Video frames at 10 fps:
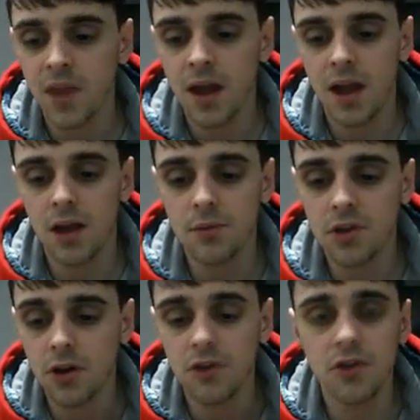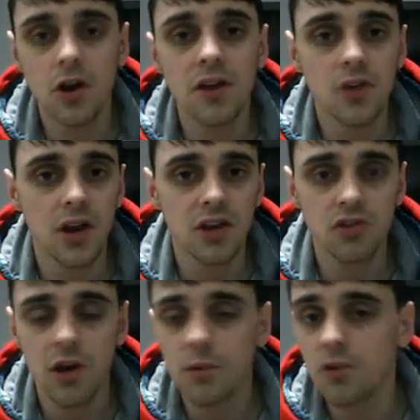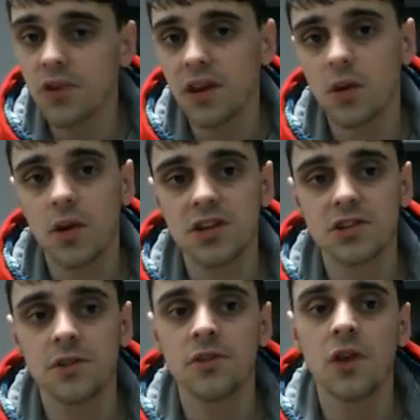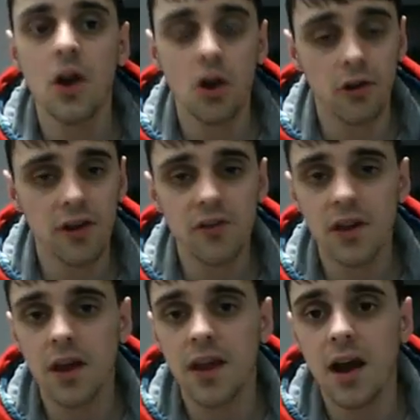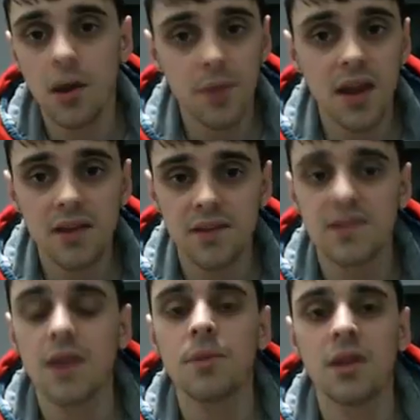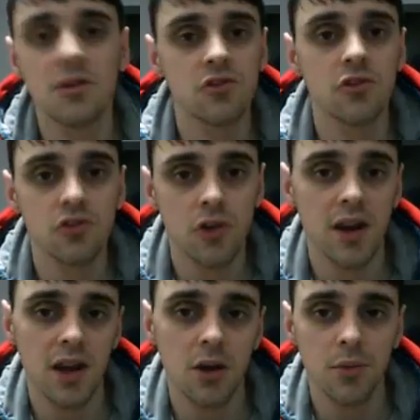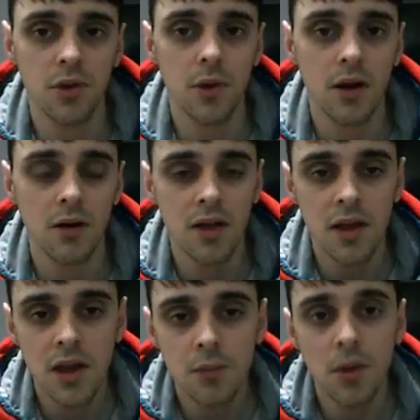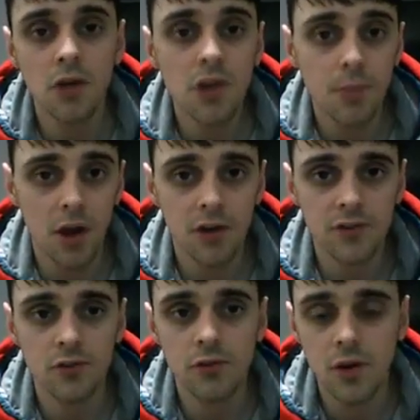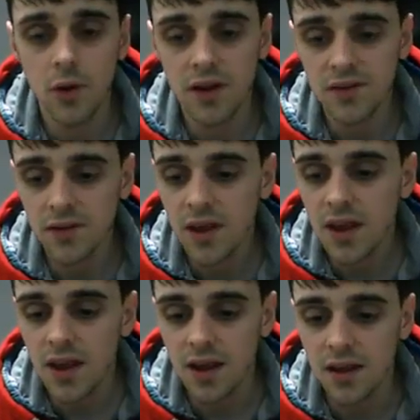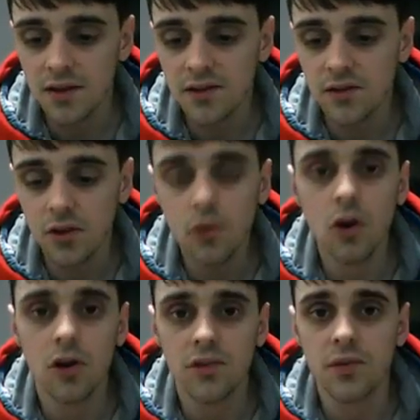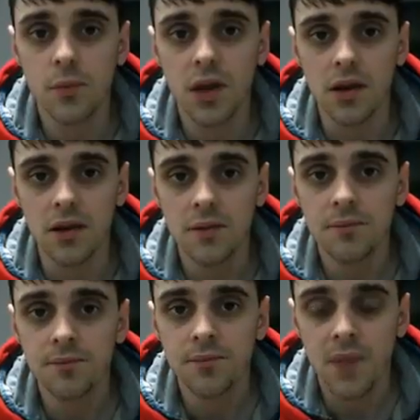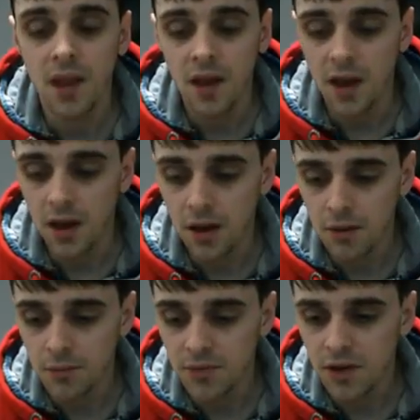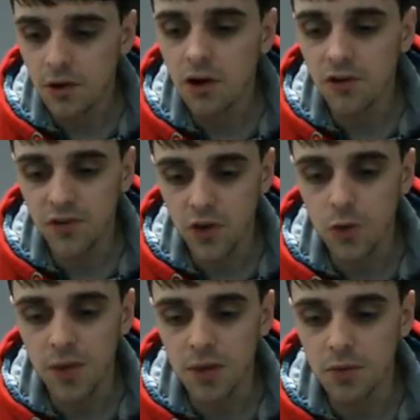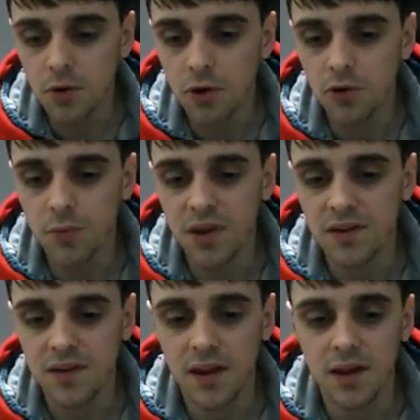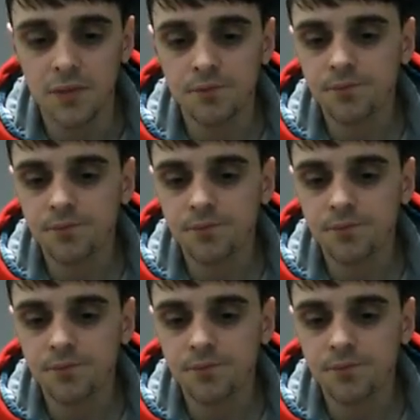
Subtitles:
You know, if you guys got any troubles, any questions or anything like that, I'm here to step in and to try and help you out. My only personal request is don't ask for money. There are a few people who have been saying,